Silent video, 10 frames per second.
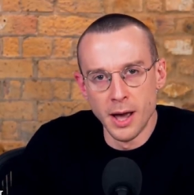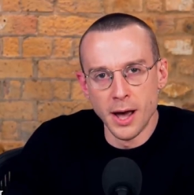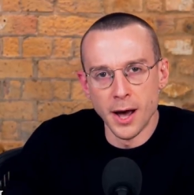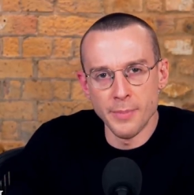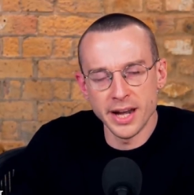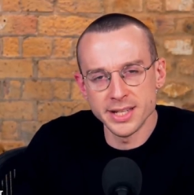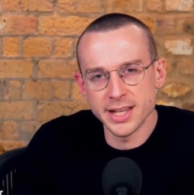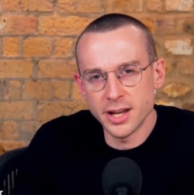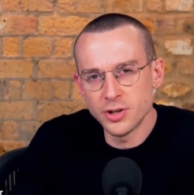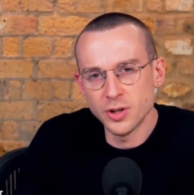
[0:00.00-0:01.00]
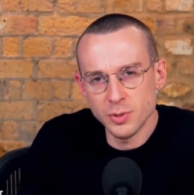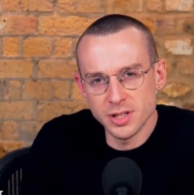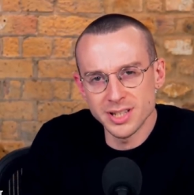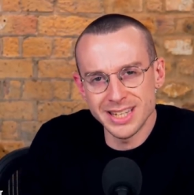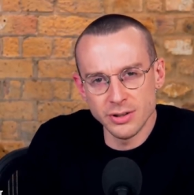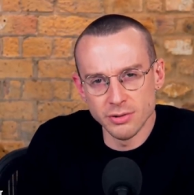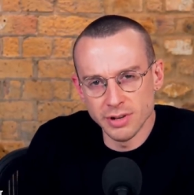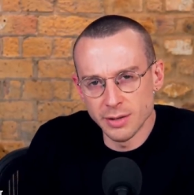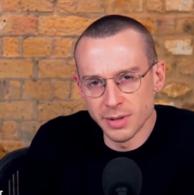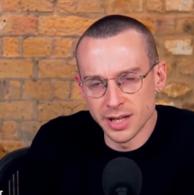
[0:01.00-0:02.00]
Um, they didn't say, Are you sure there wasn't a deal that
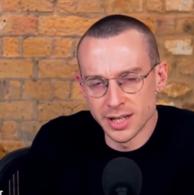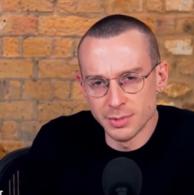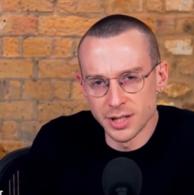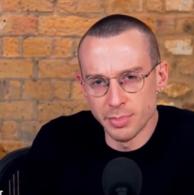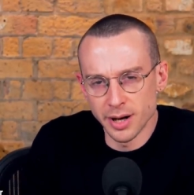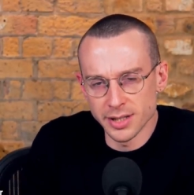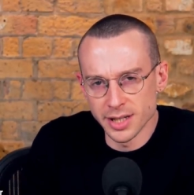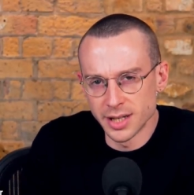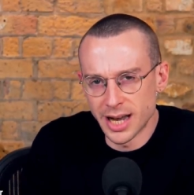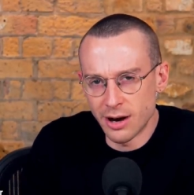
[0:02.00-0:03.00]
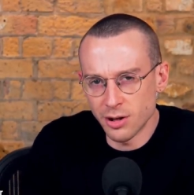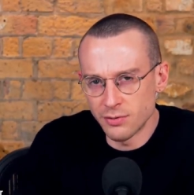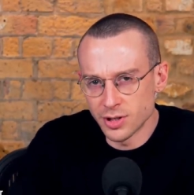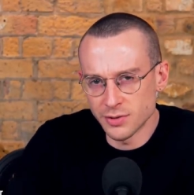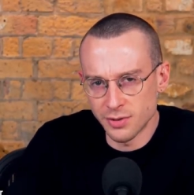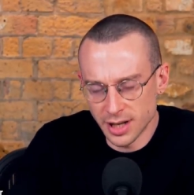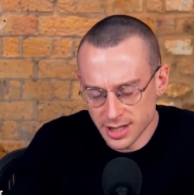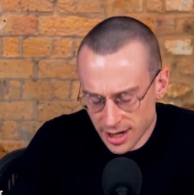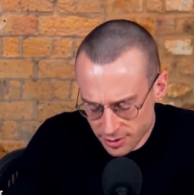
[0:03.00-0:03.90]
readmitted him to the party and now you've just freaked out?